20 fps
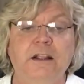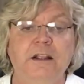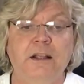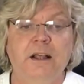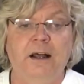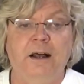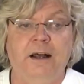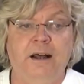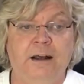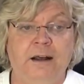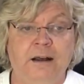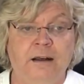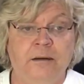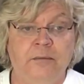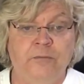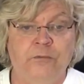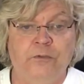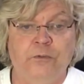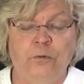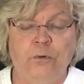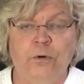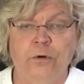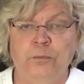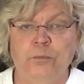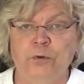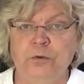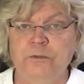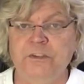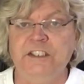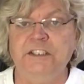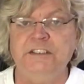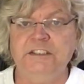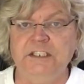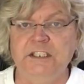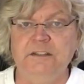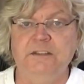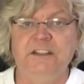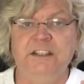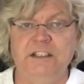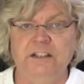for movies,
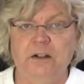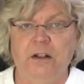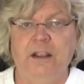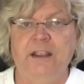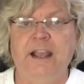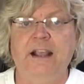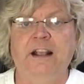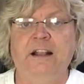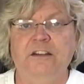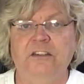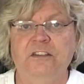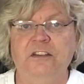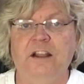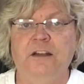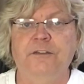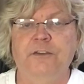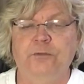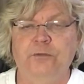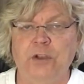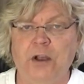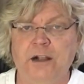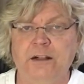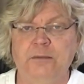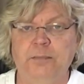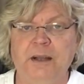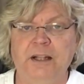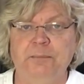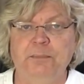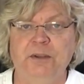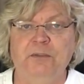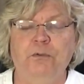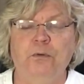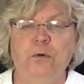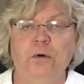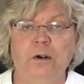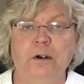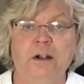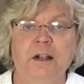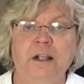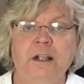TV, and all that kind of stuff I've talked about
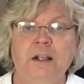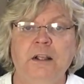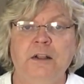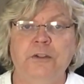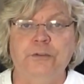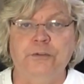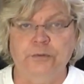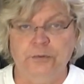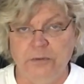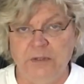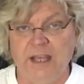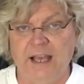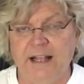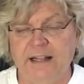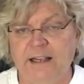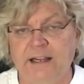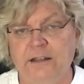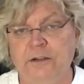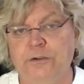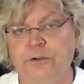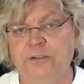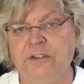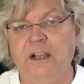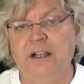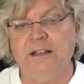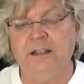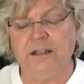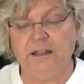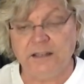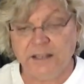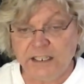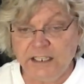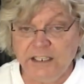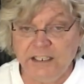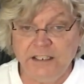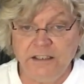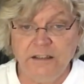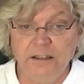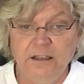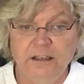before. Through that, I learned how to
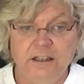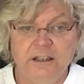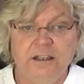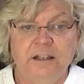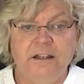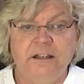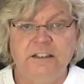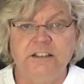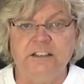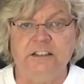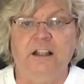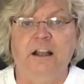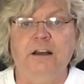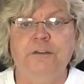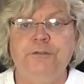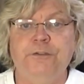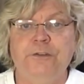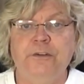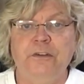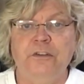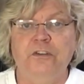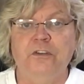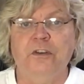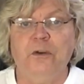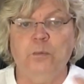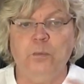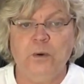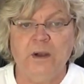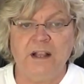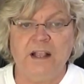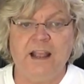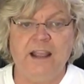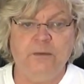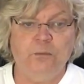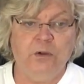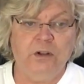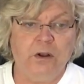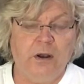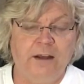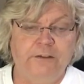clean stuff. So what I
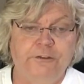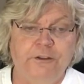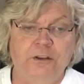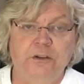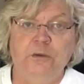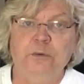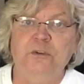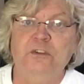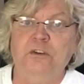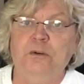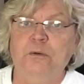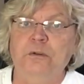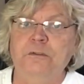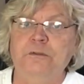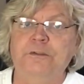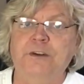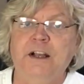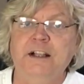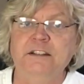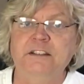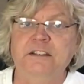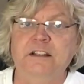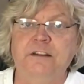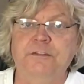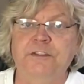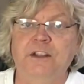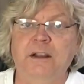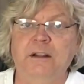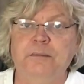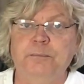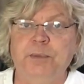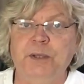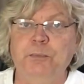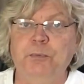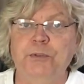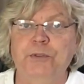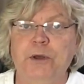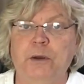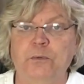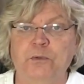would often do is go and find stuff that
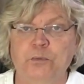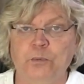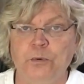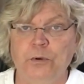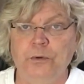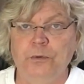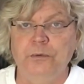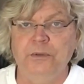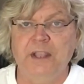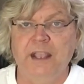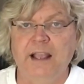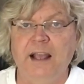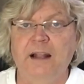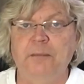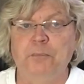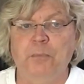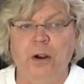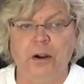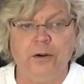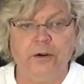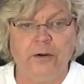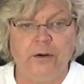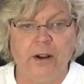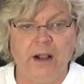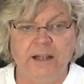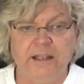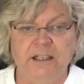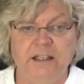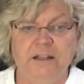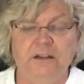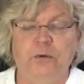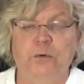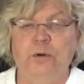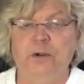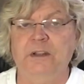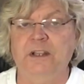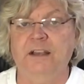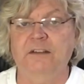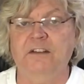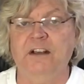people thought was ruined. They got marker on it, or
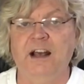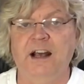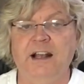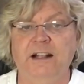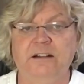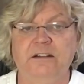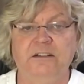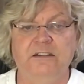they've got